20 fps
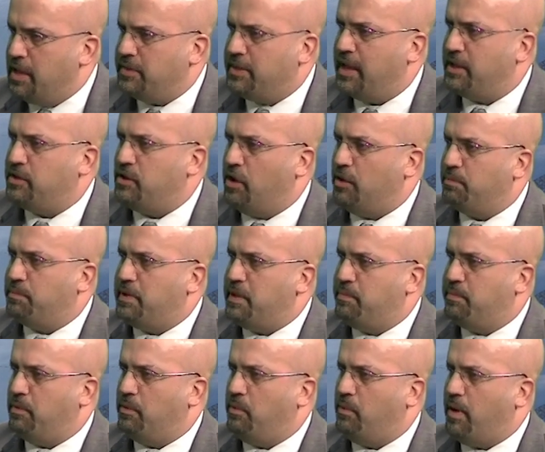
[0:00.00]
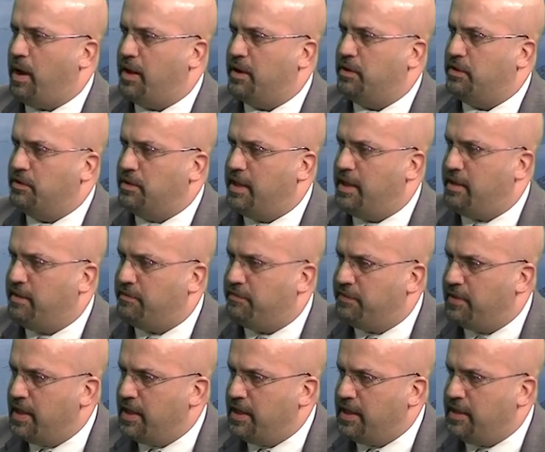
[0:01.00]
that young people want to
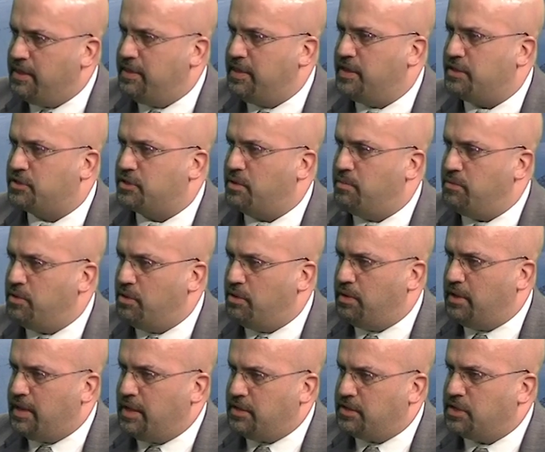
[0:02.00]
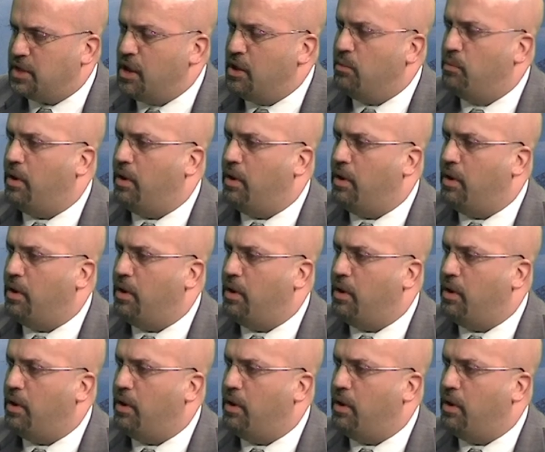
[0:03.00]
live in these communities.